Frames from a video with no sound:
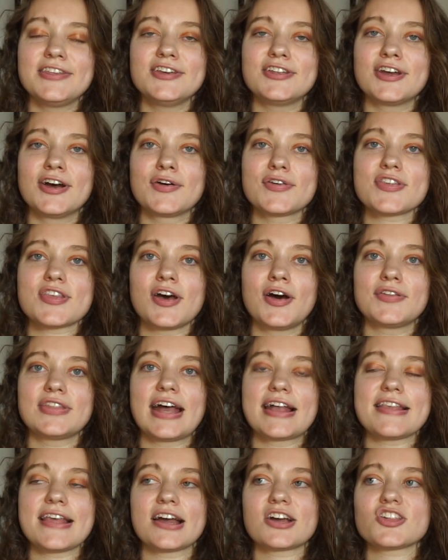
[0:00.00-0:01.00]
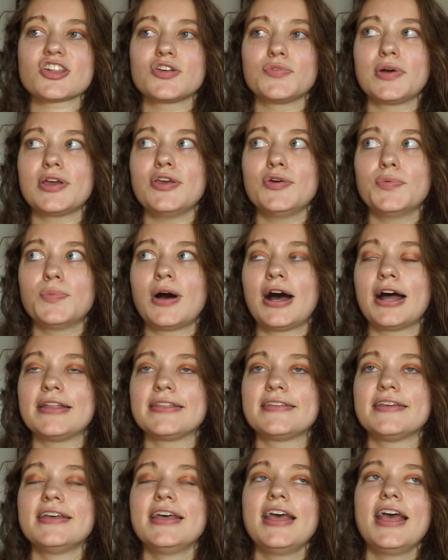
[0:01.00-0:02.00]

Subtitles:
you know. So that's actually what you want.